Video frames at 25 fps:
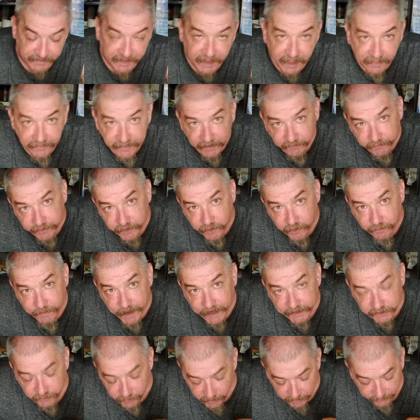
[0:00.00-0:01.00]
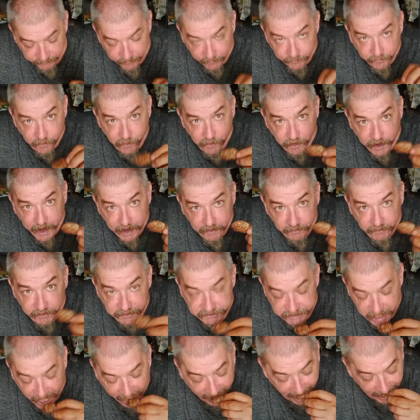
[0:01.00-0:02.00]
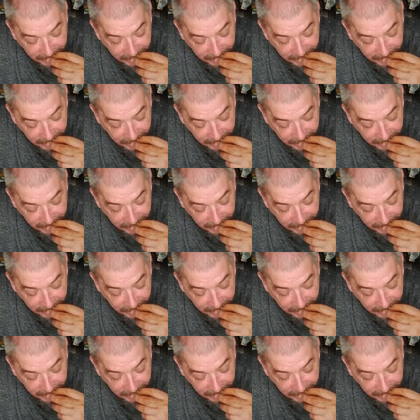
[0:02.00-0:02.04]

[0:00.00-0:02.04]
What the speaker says: and then we go back to work for 4 hours.